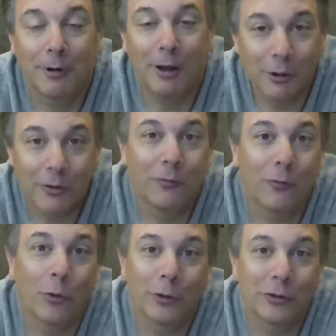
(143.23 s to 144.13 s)
I look
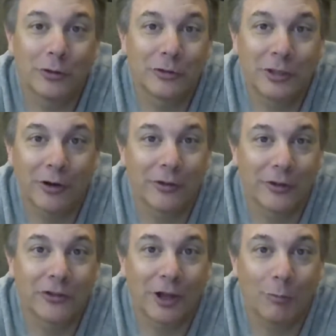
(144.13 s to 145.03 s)
forward to sharing
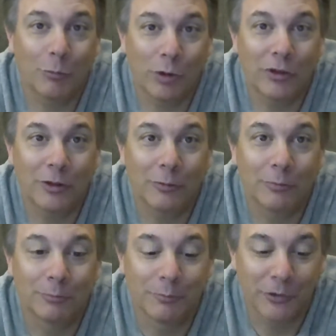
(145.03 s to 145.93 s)
this time with you.
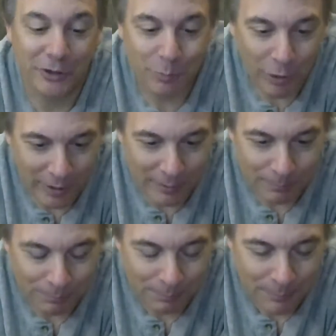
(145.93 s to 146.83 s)
Let's pray.
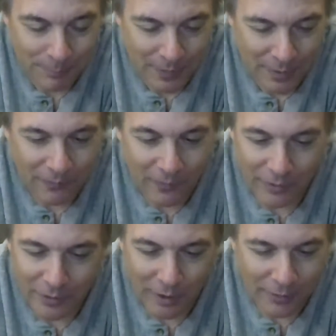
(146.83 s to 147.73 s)

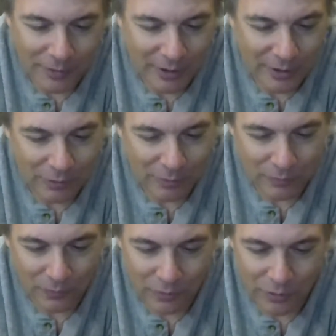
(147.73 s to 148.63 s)
Father God, thank
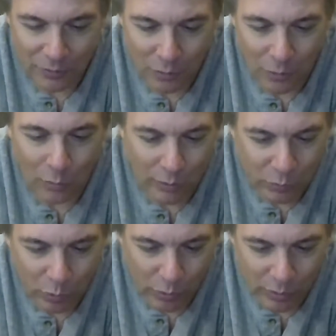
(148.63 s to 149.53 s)
you for your
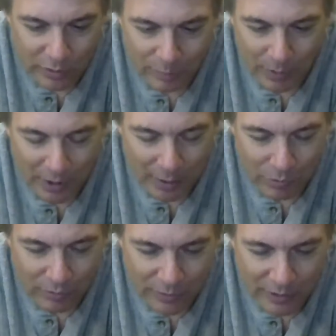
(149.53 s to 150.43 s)
holy word in the
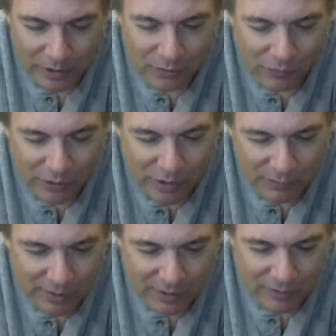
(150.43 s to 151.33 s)
Bible, and thank you for
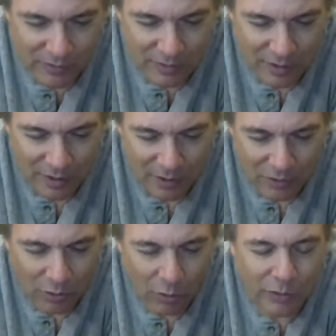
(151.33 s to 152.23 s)
giving us
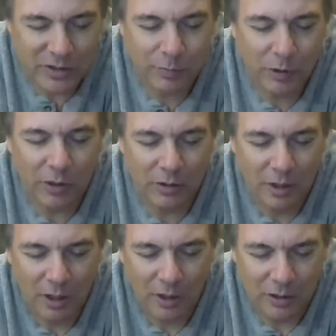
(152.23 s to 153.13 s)
the Holy Spirit
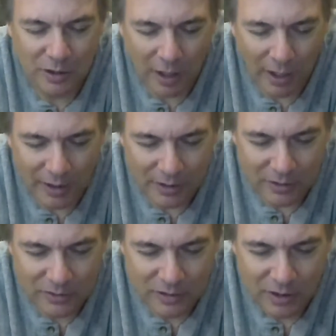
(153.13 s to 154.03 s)
to guide
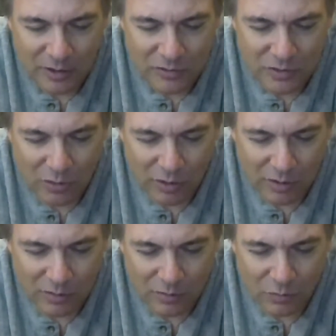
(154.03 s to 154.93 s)
us so
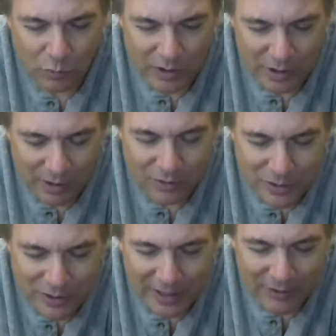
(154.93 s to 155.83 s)
that we can
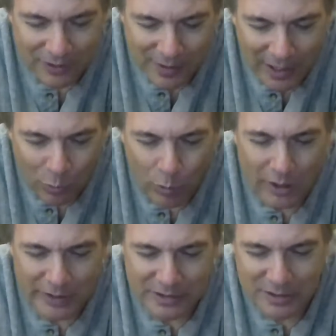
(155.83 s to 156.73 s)
understand the now
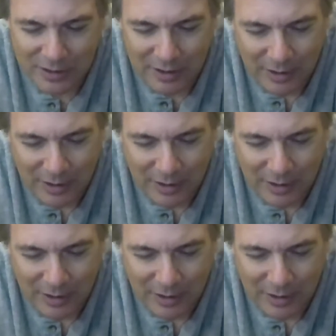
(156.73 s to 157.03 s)
what's.